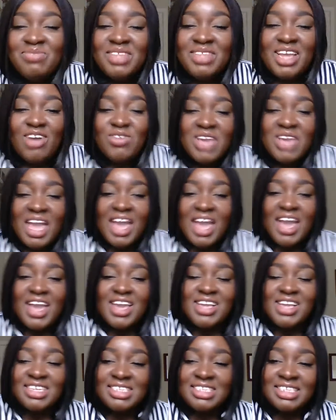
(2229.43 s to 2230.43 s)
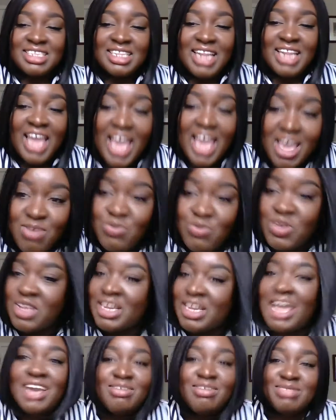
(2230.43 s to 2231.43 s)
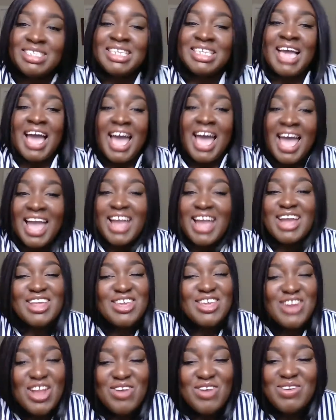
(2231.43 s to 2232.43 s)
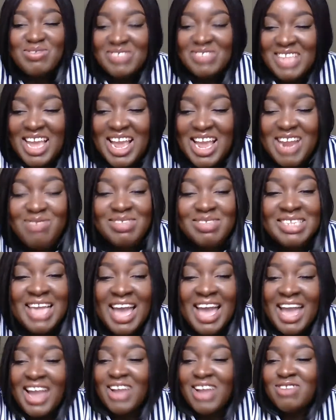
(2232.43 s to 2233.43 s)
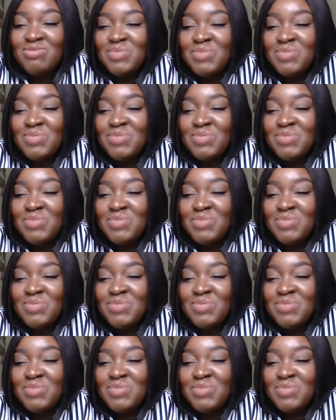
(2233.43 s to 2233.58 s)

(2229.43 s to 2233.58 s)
Okay. Slaving. Like, I'm tired. You know what I'm saying? I'm tired.